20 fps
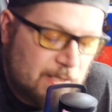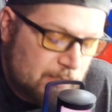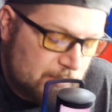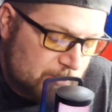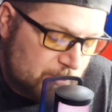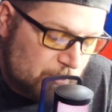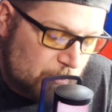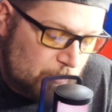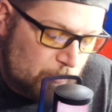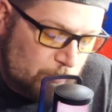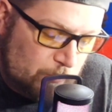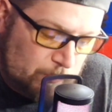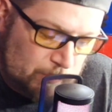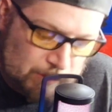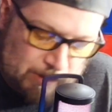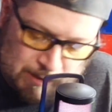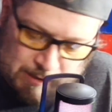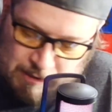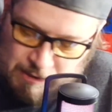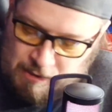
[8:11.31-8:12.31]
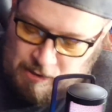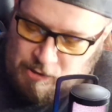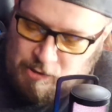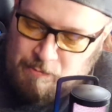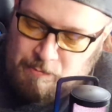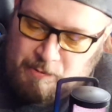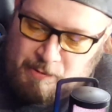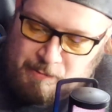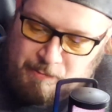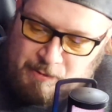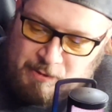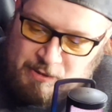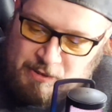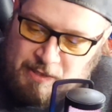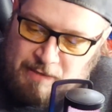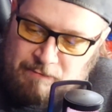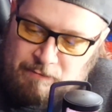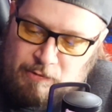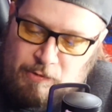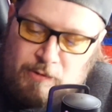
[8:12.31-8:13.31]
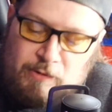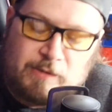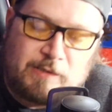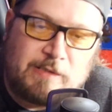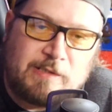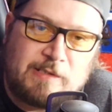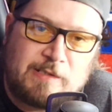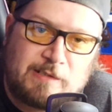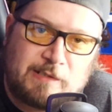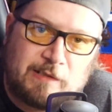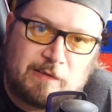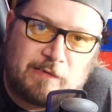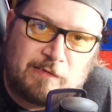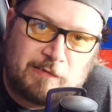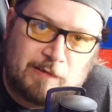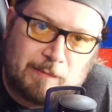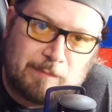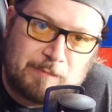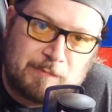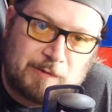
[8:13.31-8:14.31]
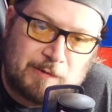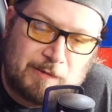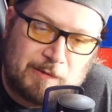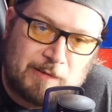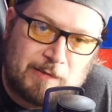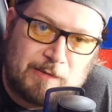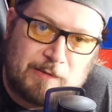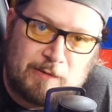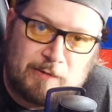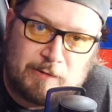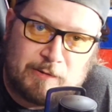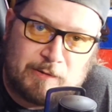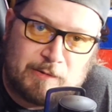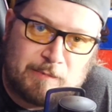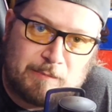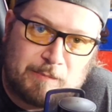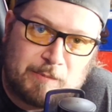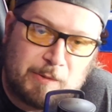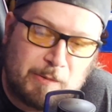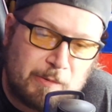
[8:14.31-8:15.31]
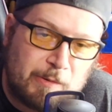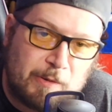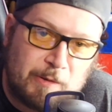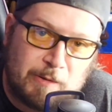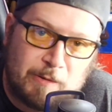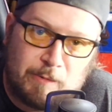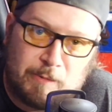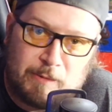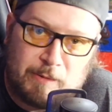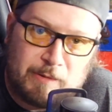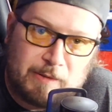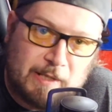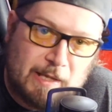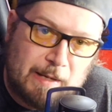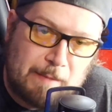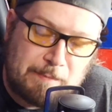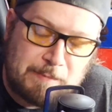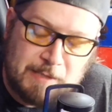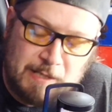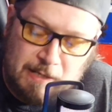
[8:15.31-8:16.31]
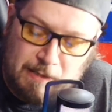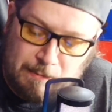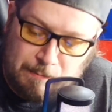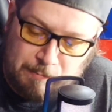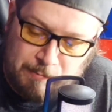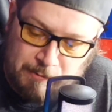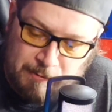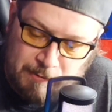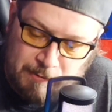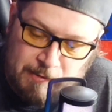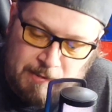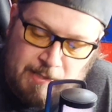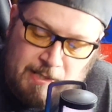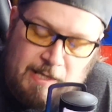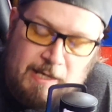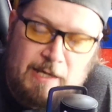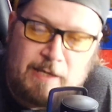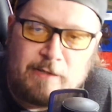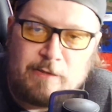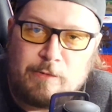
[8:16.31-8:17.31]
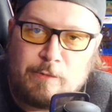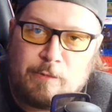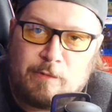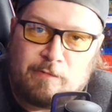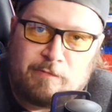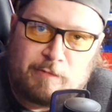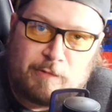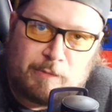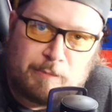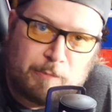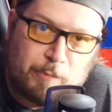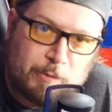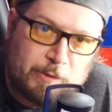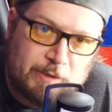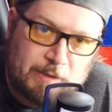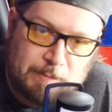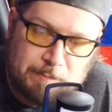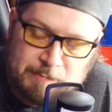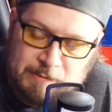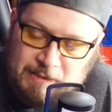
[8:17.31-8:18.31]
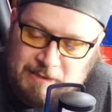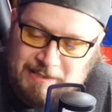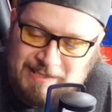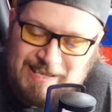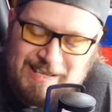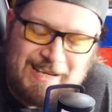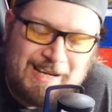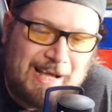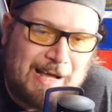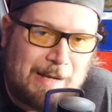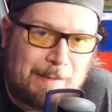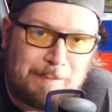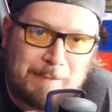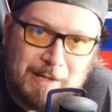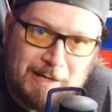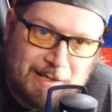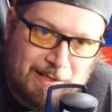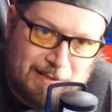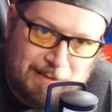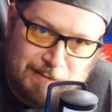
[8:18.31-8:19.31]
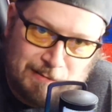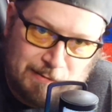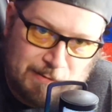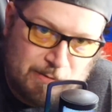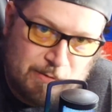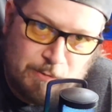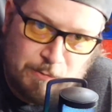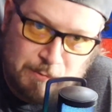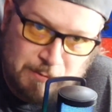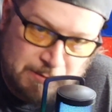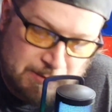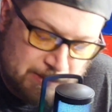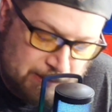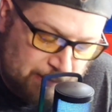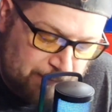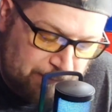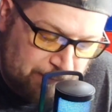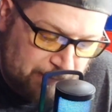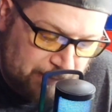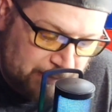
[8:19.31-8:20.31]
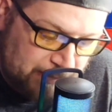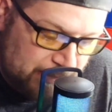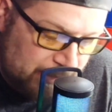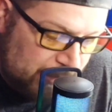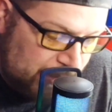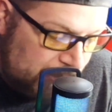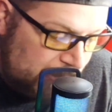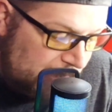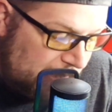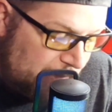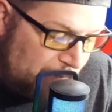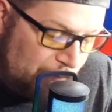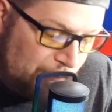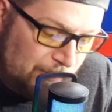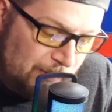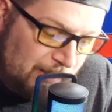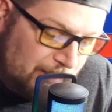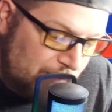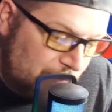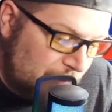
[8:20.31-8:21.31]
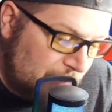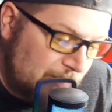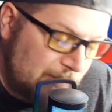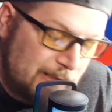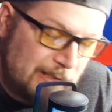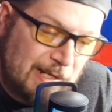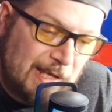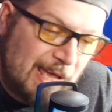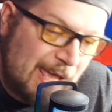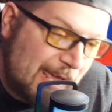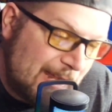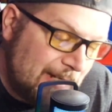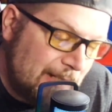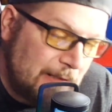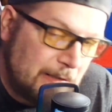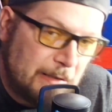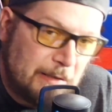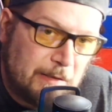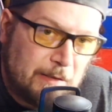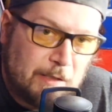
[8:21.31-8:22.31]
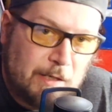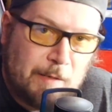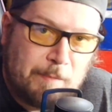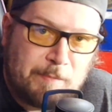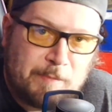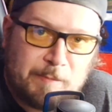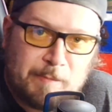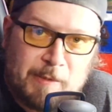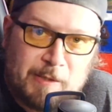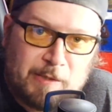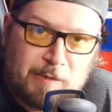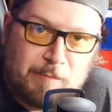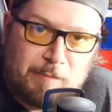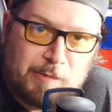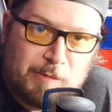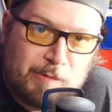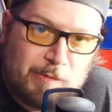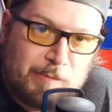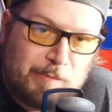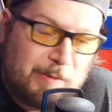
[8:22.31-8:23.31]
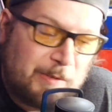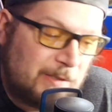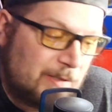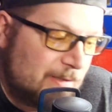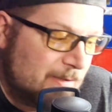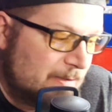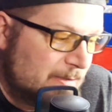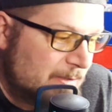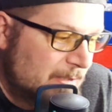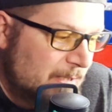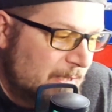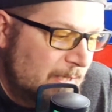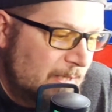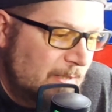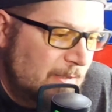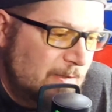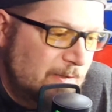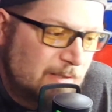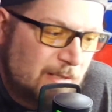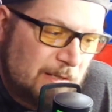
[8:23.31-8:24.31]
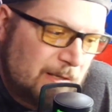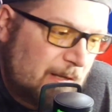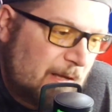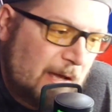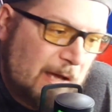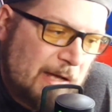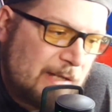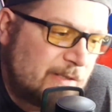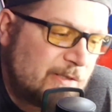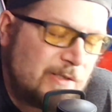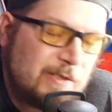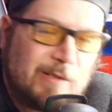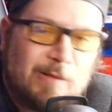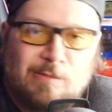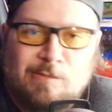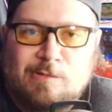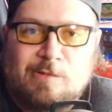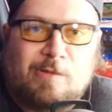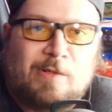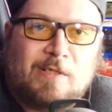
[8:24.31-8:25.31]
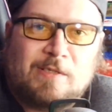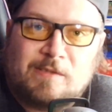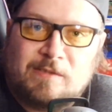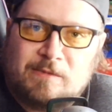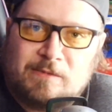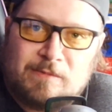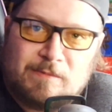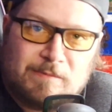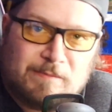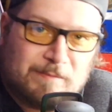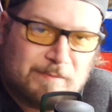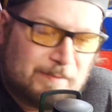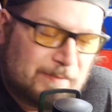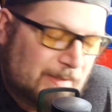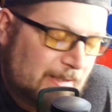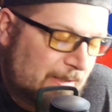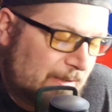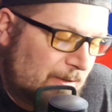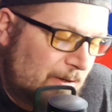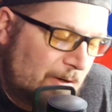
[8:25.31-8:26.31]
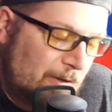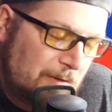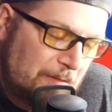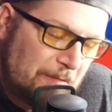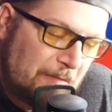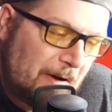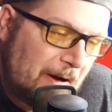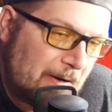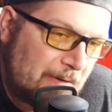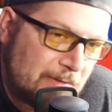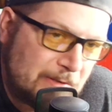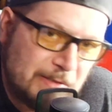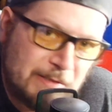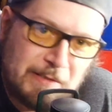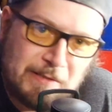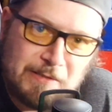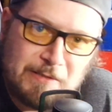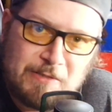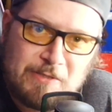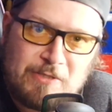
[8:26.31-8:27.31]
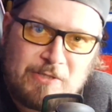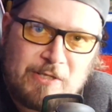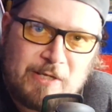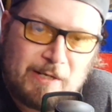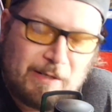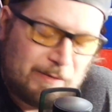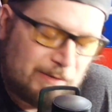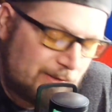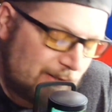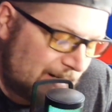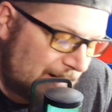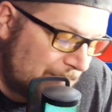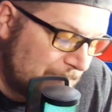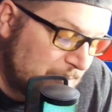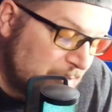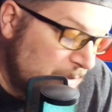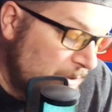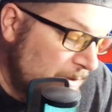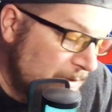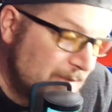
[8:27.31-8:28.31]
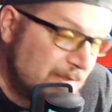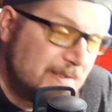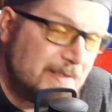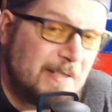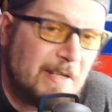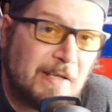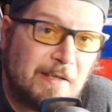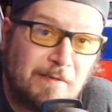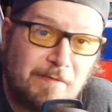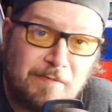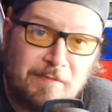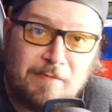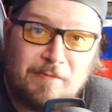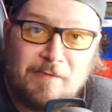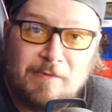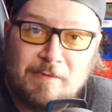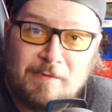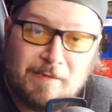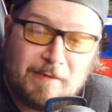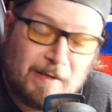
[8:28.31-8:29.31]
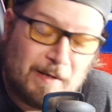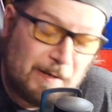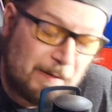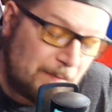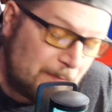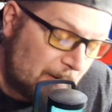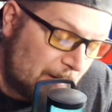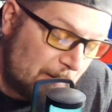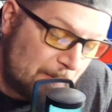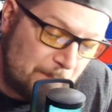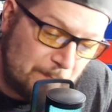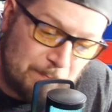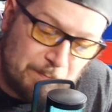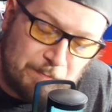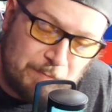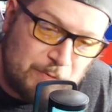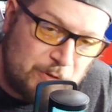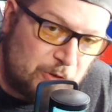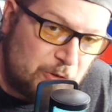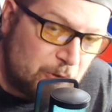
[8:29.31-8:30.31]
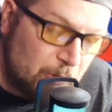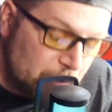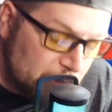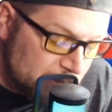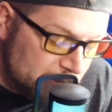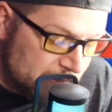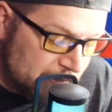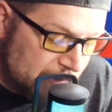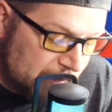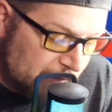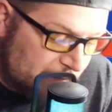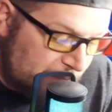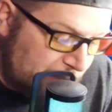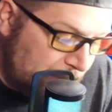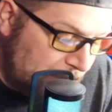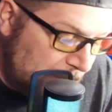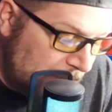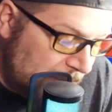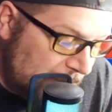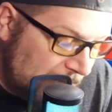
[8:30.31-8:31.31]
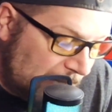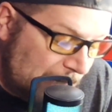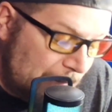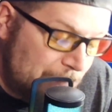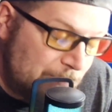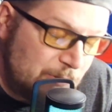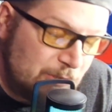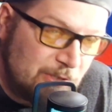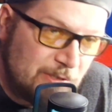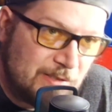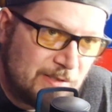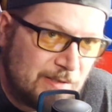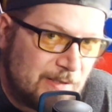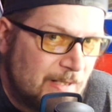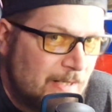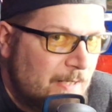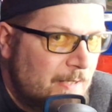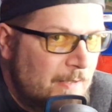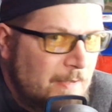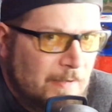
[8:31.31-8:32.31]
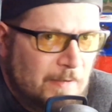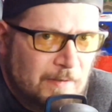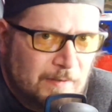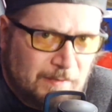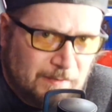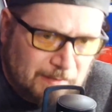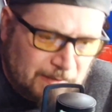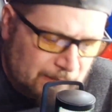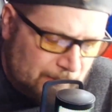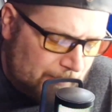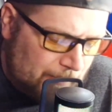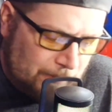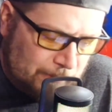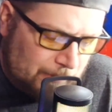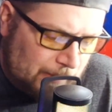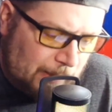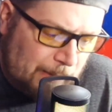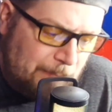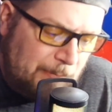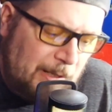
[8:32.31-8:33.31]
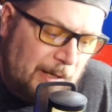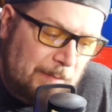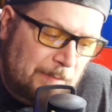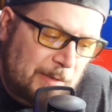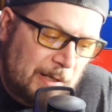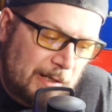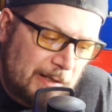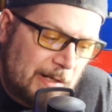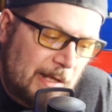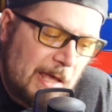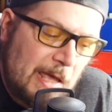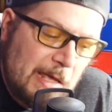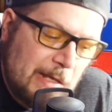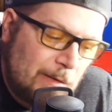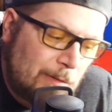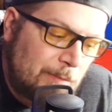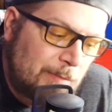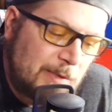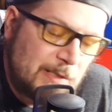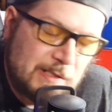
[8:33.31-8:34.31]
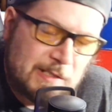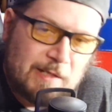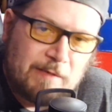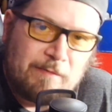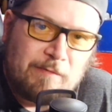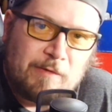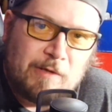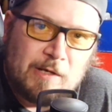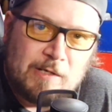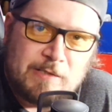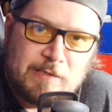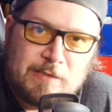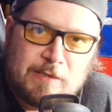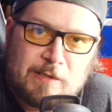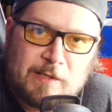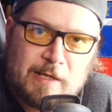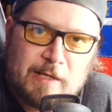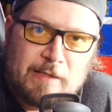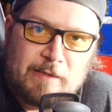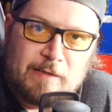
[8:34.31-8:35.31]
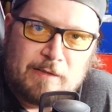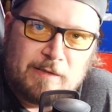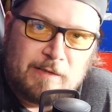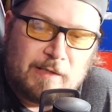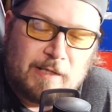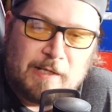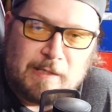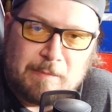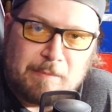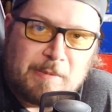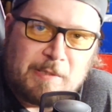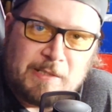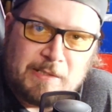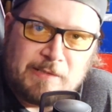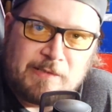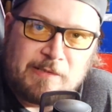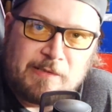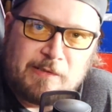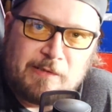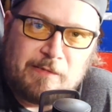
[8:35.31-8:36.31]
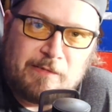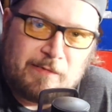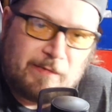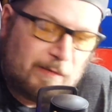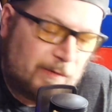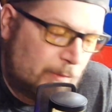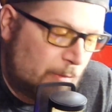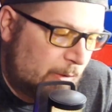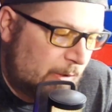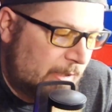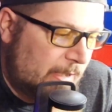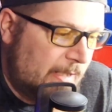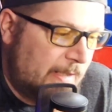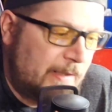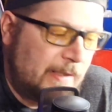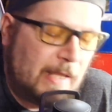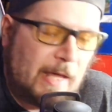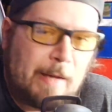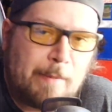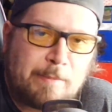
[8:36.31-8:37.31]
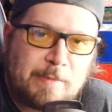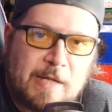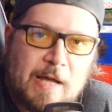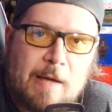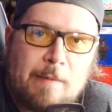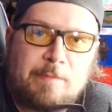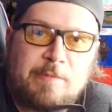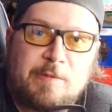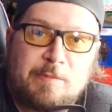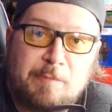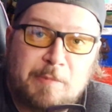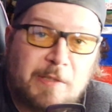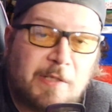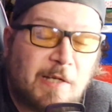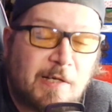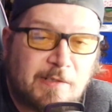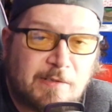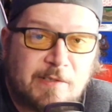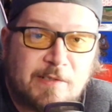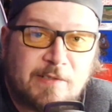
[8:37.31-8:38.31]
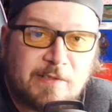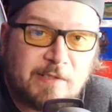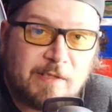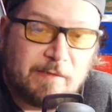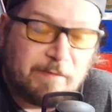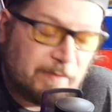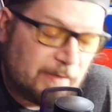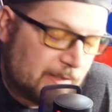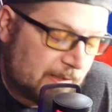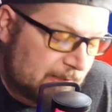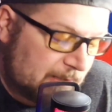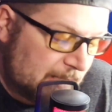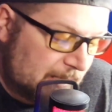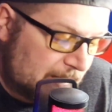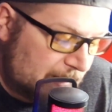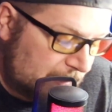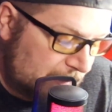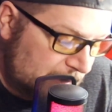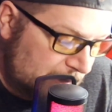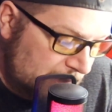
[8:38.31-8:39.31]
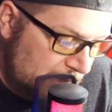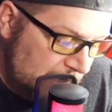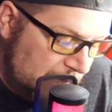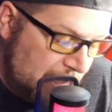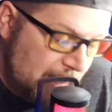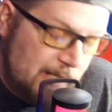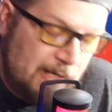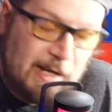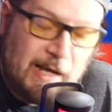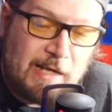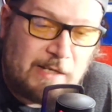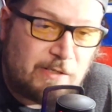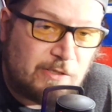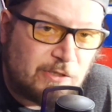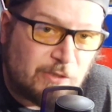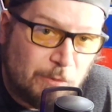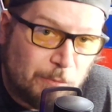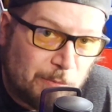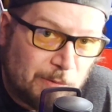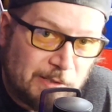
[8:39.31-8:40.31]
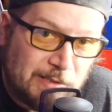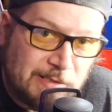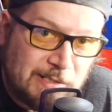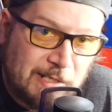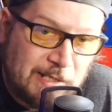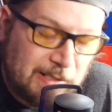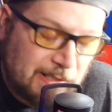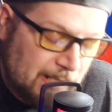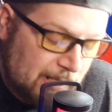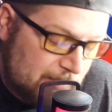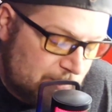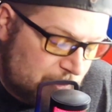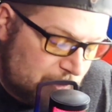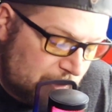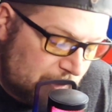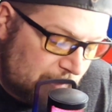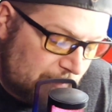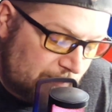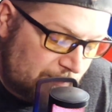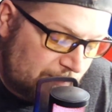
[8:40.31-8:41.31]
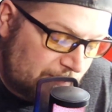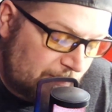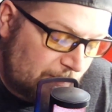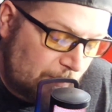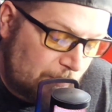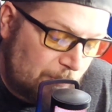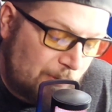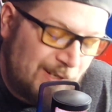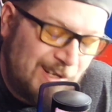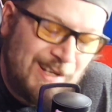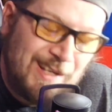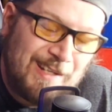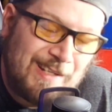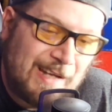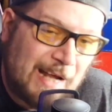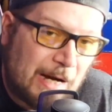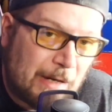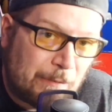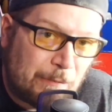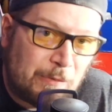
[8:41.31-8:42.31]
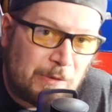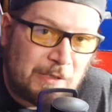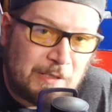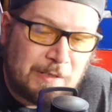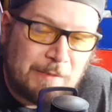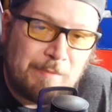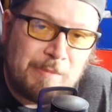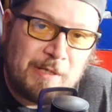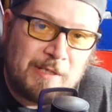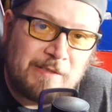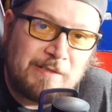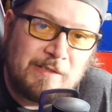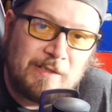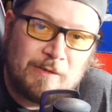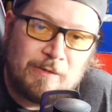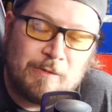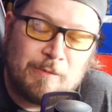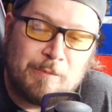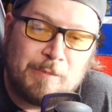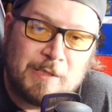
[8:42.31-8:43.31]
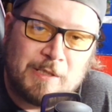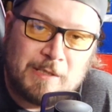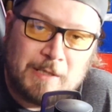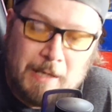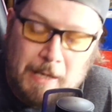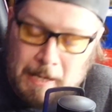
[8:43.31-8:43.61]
So you pretty much have to hook these things up to your computer or laptop and do a firmware update. And I'm not into doing stuff like that. I don't like hooking anything up to my computer because I just don't trust like all the viruses and shit out there. I'm sure it's safe. I'm sure it's safe, but I don't know. I'm kind of anal because I've lost a lot of like PCs and laptops because of stuff like that, and I just don't want to take that chance. So not really a big deal to me.